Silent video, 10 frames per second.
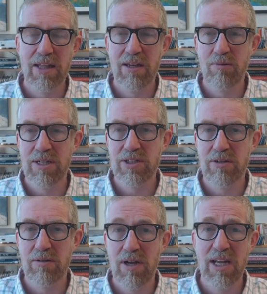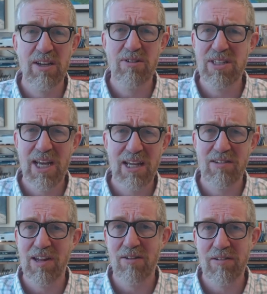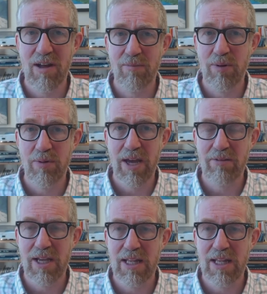Uh, let's say once we get the original, and you could take a